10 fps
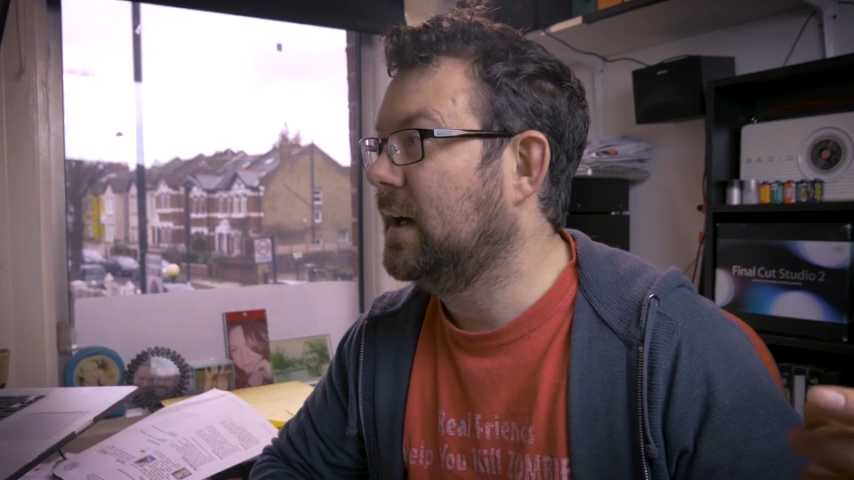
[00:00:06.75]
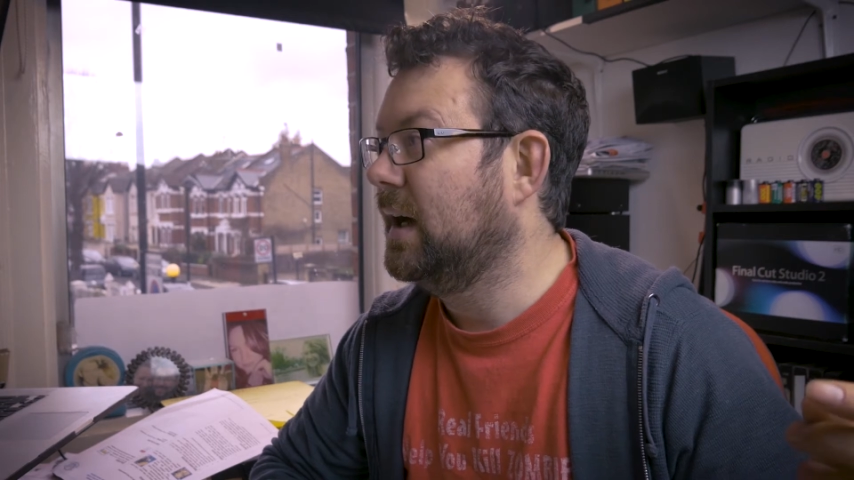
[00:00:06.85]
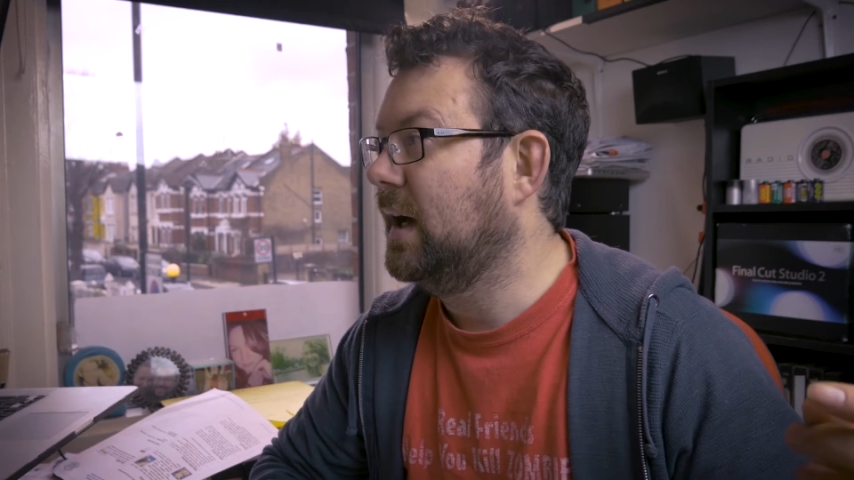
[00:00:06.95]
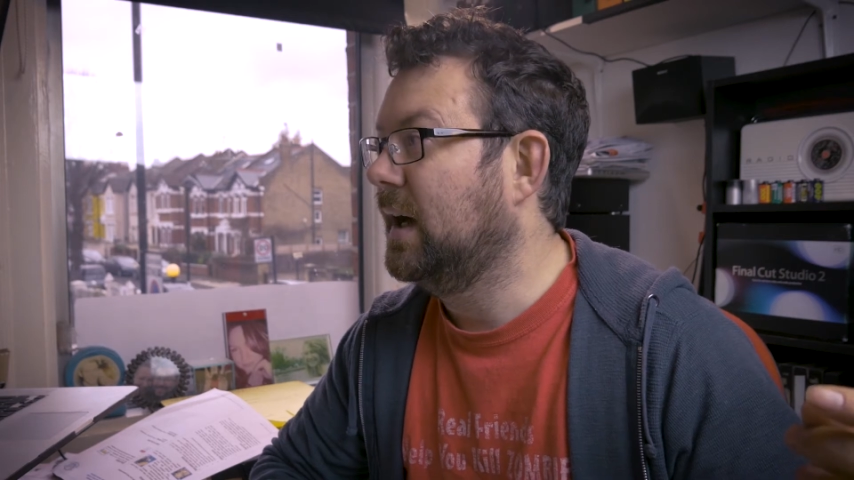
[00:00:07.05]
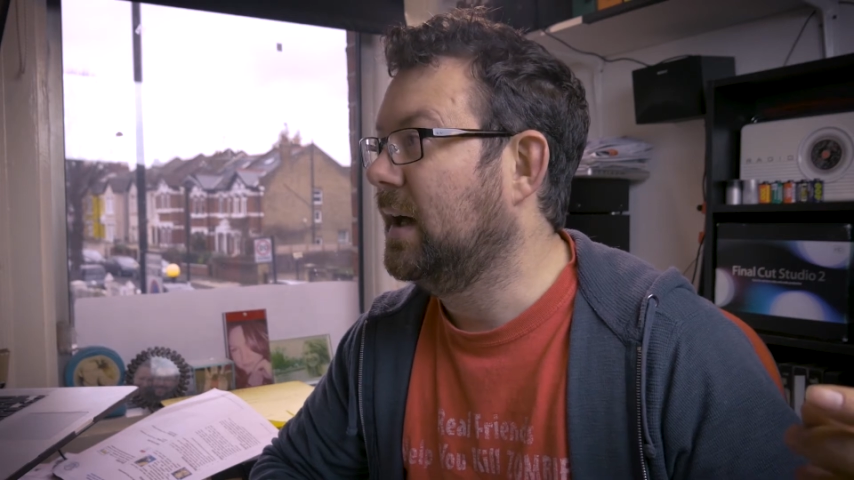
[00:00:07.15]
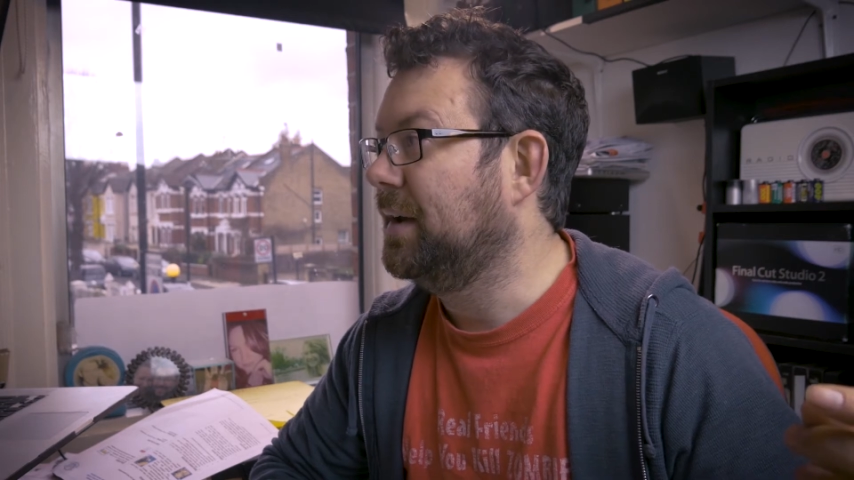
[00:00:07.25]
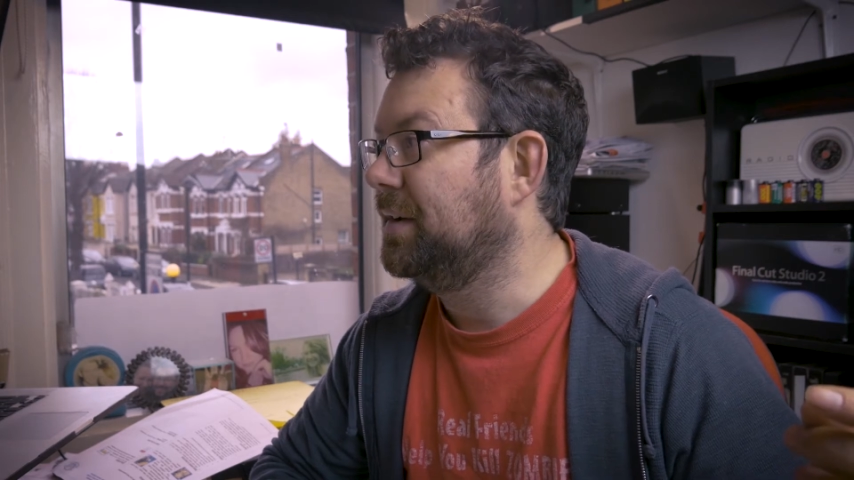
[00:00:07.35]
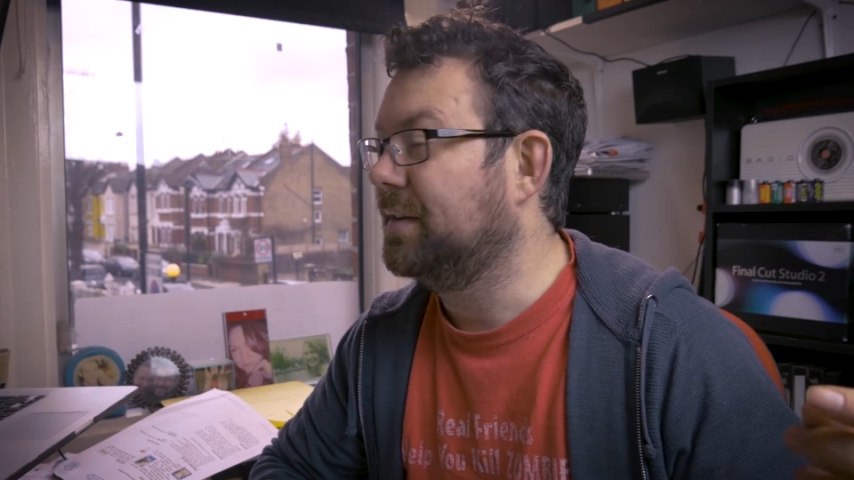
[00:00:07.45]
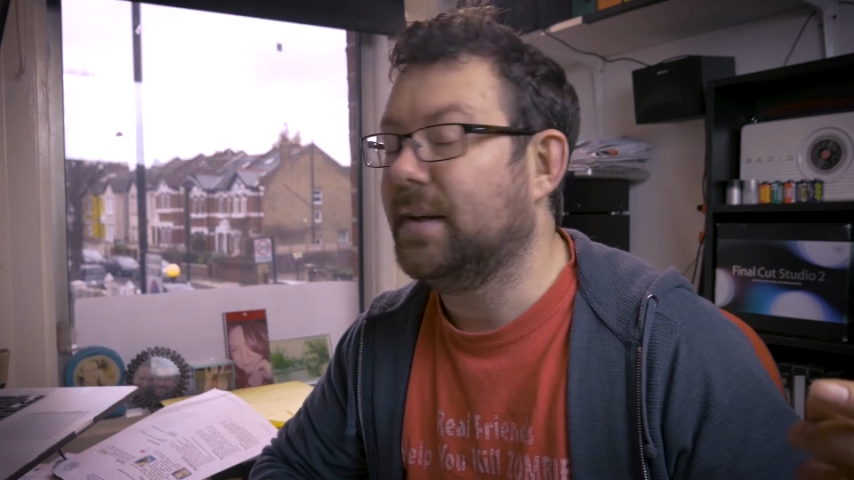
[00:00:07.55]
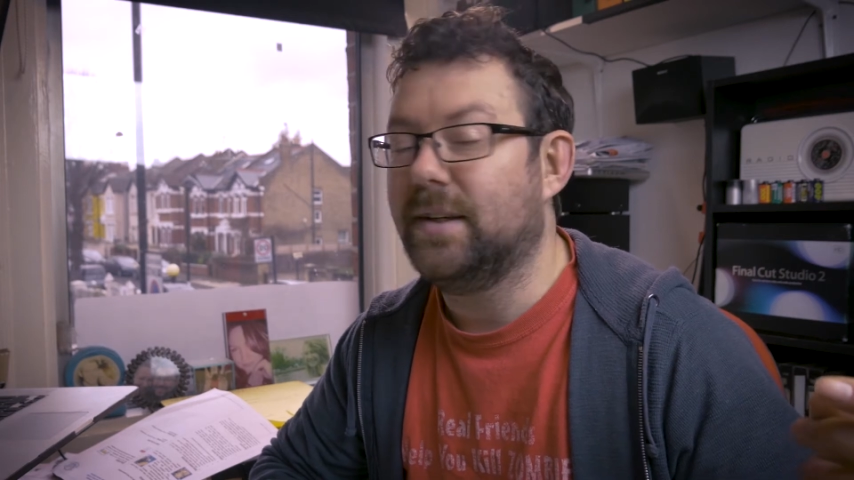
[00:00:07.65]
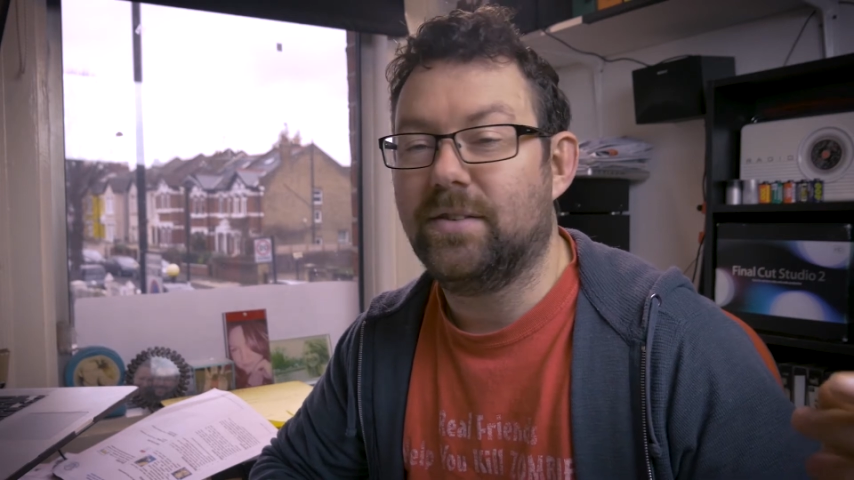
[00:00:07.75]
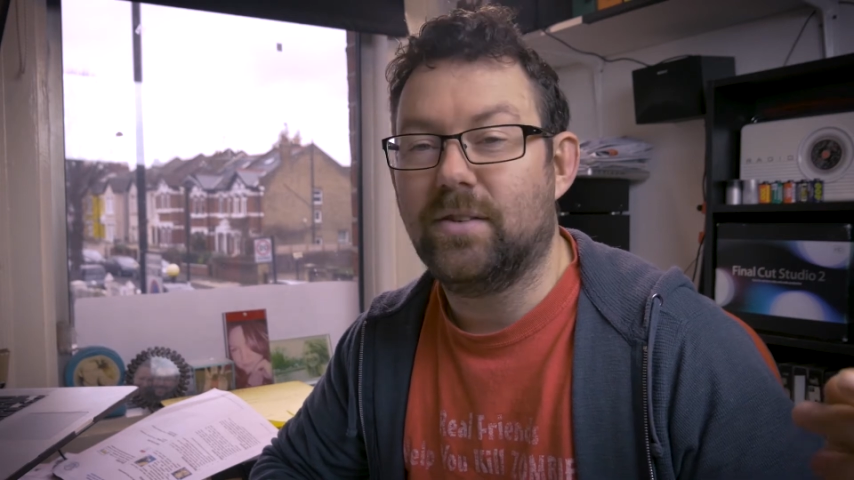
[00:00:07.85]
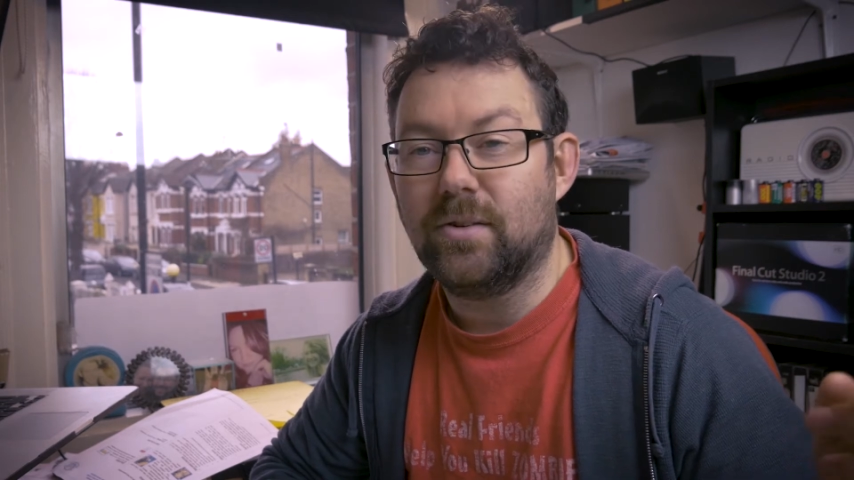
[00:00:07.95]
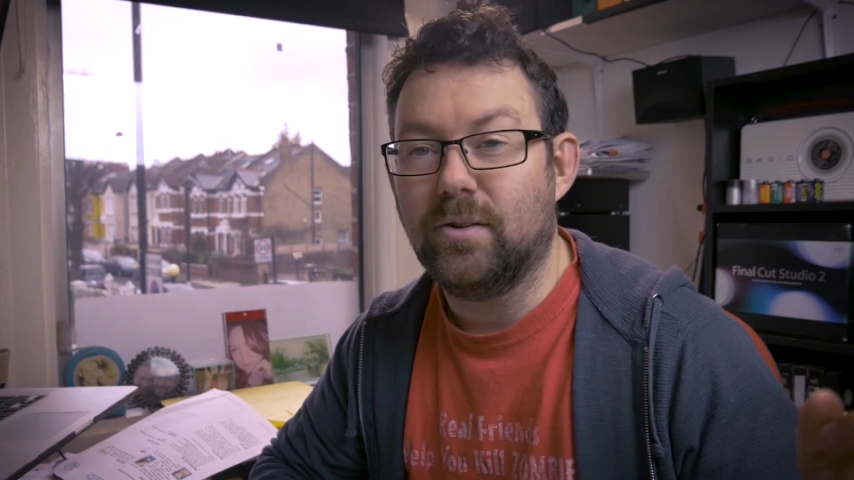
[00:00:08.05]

and they start